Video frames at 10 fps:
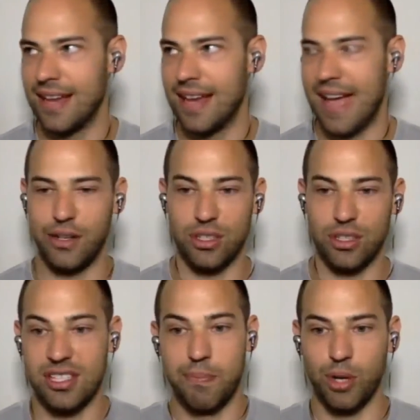
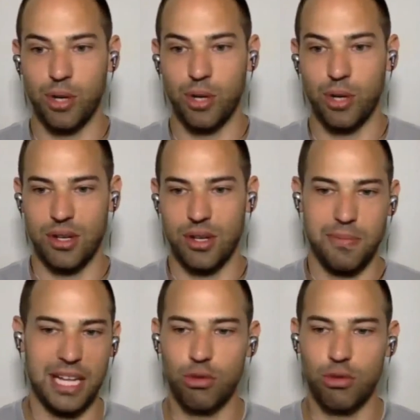handle's slippery, so it needs to
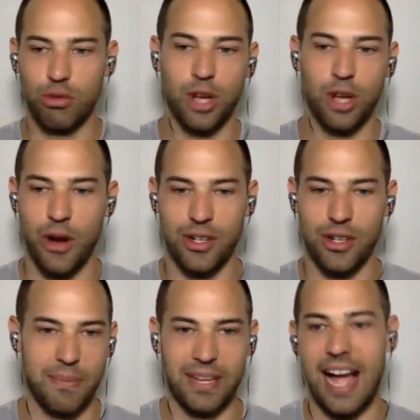be like rubber coated or
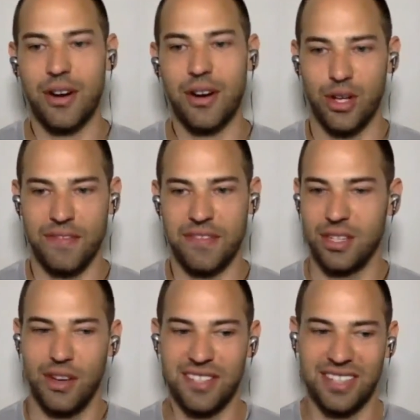something. I don't know. You
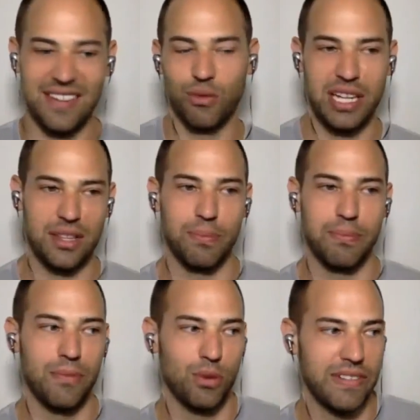have to read the
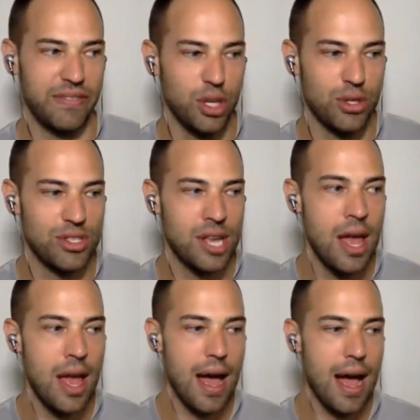reviews.
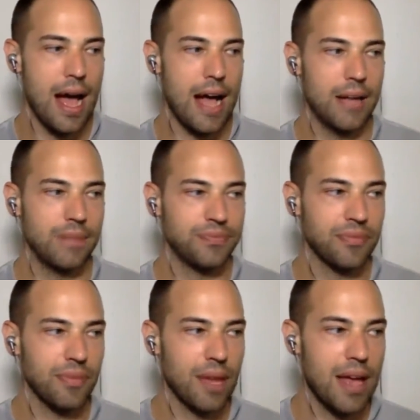
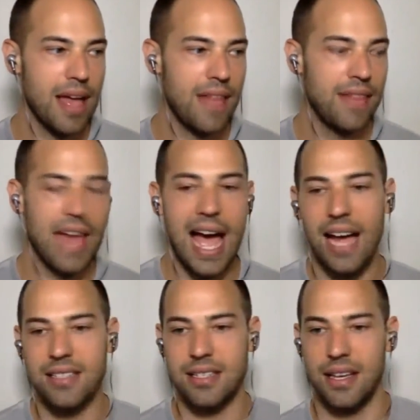
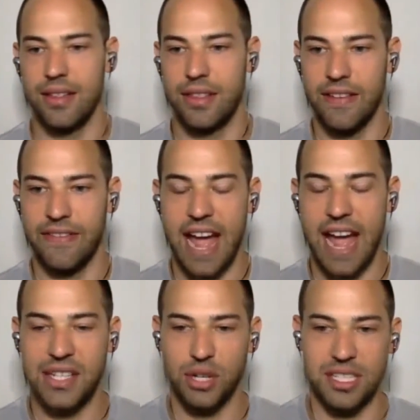Ask the
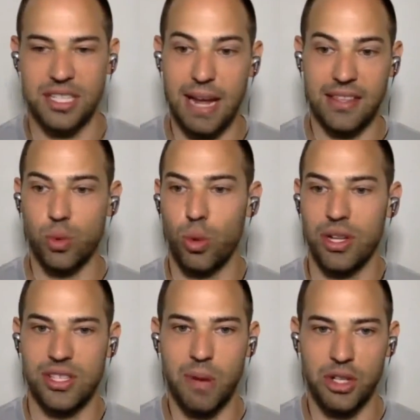factory to make this
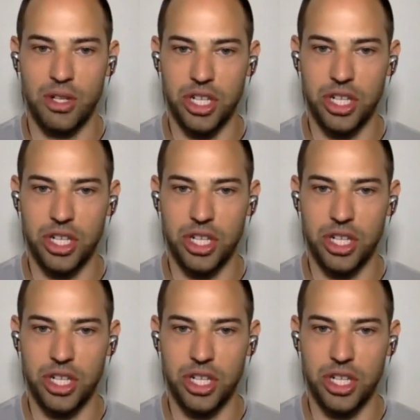one small